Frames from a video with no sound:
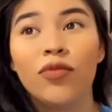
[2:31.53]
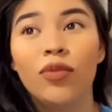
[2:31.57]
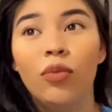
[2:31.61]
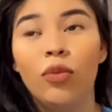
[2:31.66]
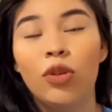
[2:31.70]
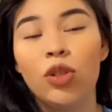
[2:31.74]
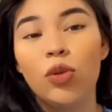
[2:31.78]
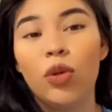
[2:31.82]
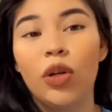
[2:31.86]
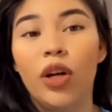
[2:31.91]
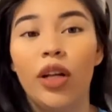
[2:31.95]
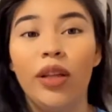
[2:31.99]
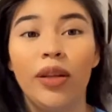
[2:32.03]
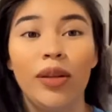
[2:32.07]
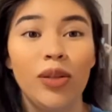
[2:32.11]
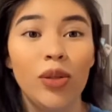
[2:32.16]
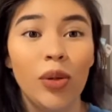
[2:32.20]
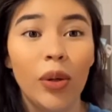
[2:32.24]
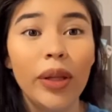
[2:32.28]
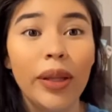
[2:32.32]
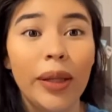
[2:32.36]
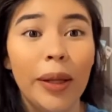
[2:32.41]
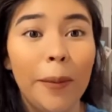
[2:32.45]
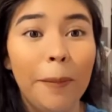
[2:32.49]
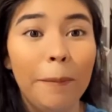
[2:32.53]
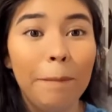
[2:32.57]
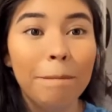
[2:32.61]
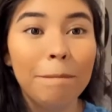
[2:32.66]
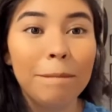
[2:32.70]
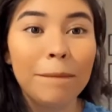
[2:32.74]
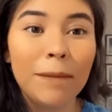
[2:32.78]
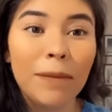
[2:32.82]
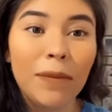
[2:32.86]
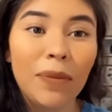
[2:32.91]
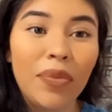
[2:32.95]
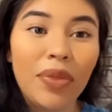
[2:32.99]
what should we call it toilet,
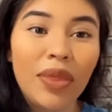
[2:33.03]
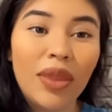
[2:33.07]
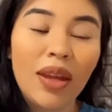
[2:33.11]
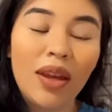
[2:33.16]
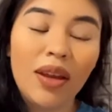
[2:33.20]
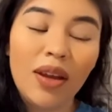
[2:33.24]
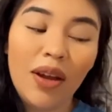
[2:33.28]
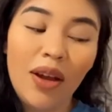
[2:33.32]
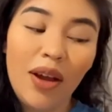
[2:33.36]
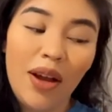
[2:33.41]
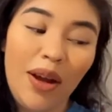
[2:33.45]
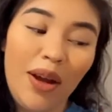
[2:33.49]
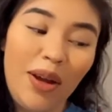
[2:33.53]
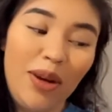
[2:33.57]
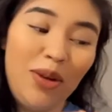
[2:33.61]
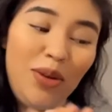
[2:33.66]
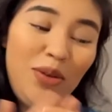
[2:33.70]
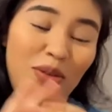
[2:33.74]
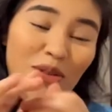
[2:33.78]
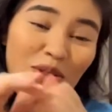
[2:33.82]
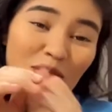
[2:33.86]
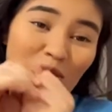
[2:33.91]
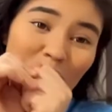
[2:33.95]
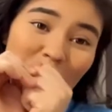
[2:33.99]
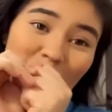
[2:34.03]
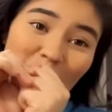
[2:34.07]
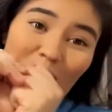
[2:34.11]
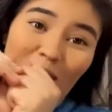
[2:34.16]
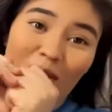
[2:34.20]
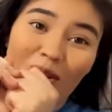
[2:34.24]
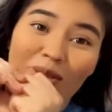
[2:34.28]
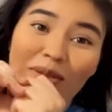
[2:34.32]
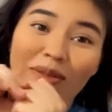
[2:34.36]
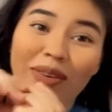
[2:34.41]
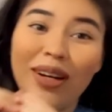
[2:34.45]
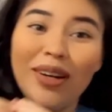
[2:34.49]
a new shitter
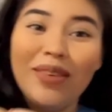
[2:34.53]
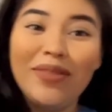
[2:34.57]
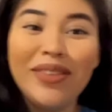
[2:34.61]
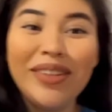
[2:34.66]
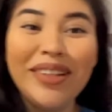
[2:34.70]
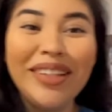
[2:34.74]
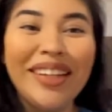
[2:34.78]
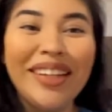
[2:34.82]
or whatever.